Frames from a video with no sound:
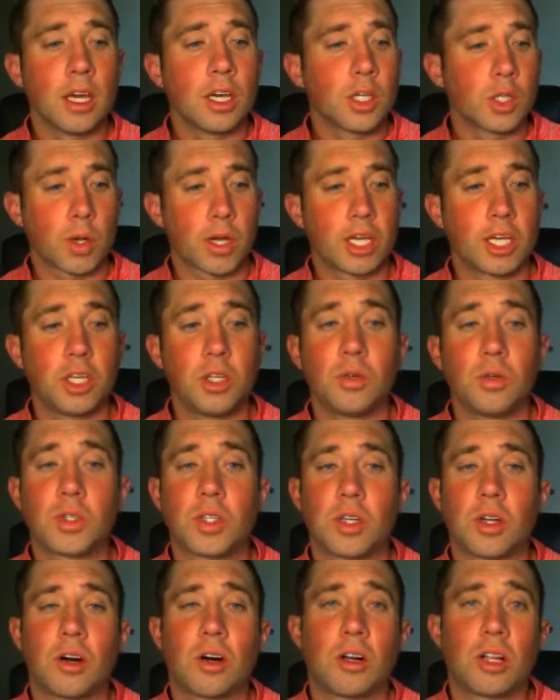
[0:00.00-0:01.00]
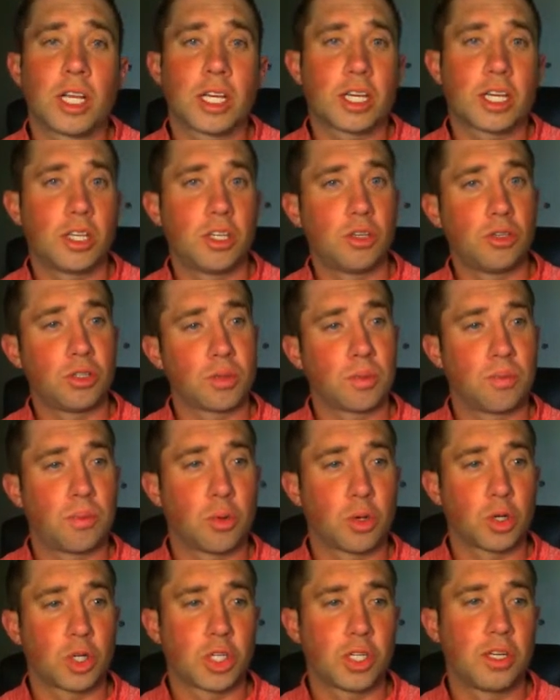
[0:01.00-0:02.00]
so I could use it all I could use a
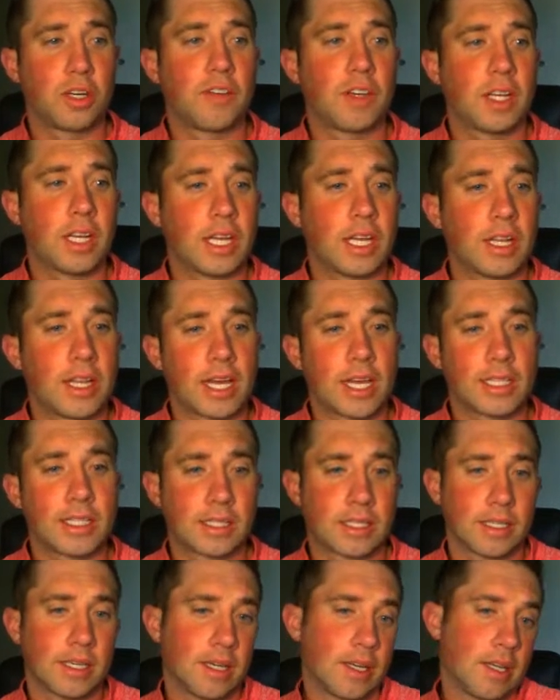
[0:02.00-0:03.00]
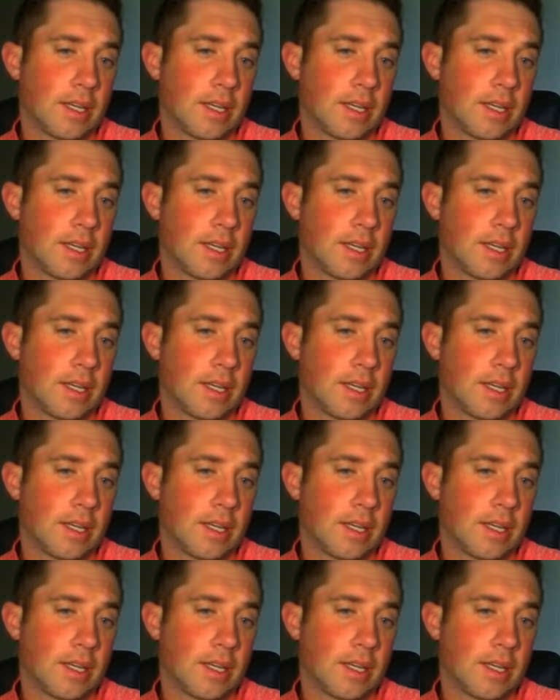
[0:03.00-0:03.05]
portion of it and that's